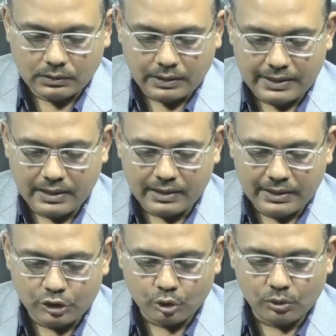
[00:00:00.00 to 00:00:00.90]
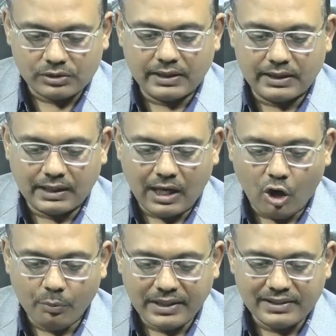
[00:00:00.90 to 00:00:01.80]
here it shows
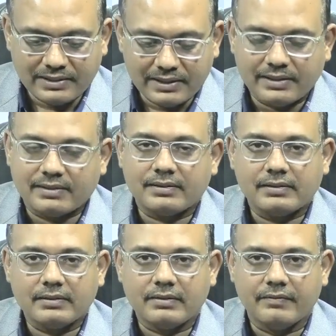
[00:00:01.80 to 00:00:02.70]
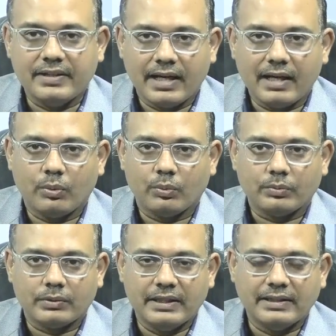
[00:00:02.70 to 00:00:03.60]
how many sheets we have
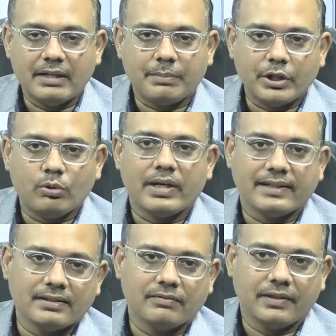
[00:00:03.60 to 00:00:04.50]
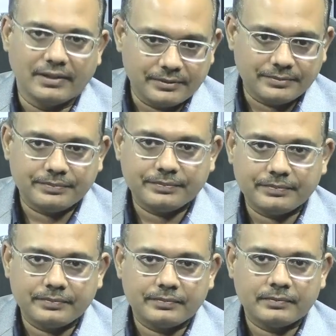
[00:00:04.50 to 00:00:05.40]
in that particular
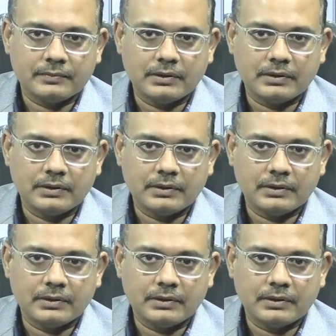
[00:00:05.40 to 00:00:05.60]
Excel file.